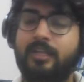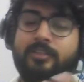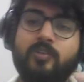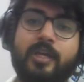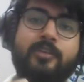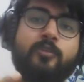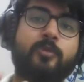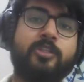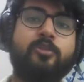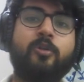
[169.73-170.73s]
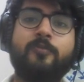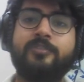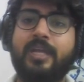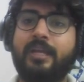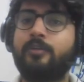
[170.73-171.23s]
So like you must know of
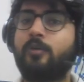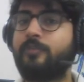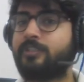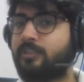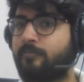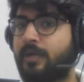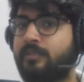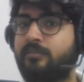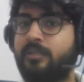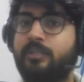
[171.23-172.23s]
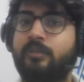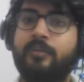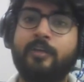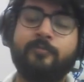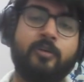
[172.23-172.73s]
Django, which is a Python related
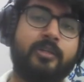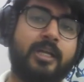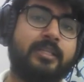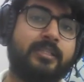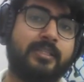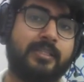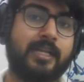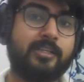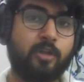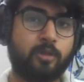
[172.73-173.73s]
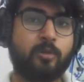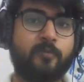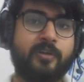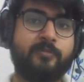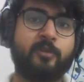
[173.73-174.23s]
framework, and that is also a
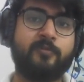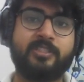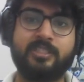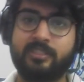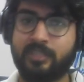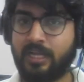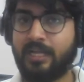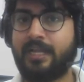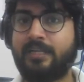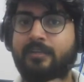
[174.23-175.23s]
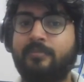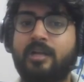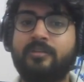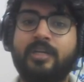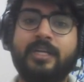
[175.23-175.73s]
framework which is in
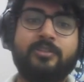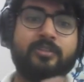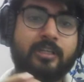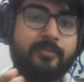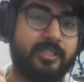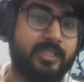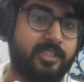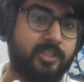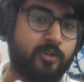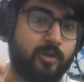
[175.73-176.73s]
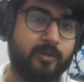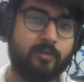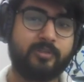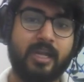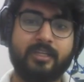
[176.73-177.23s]
demand, right? So they'll be teaching you
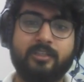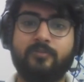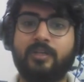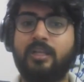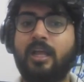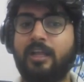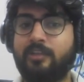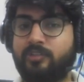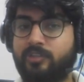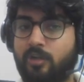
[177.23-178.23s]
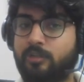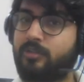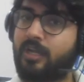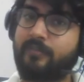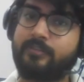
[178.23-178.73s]
about that as well. So they also
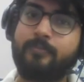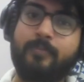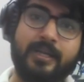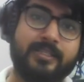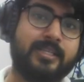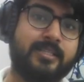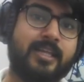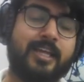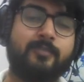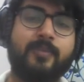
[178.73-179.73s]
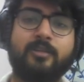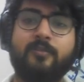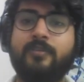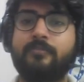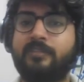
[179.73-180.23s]
have the Python aspect
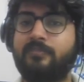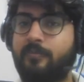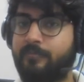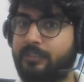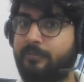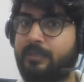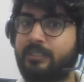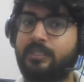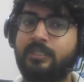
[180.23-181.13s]
of web development embedded in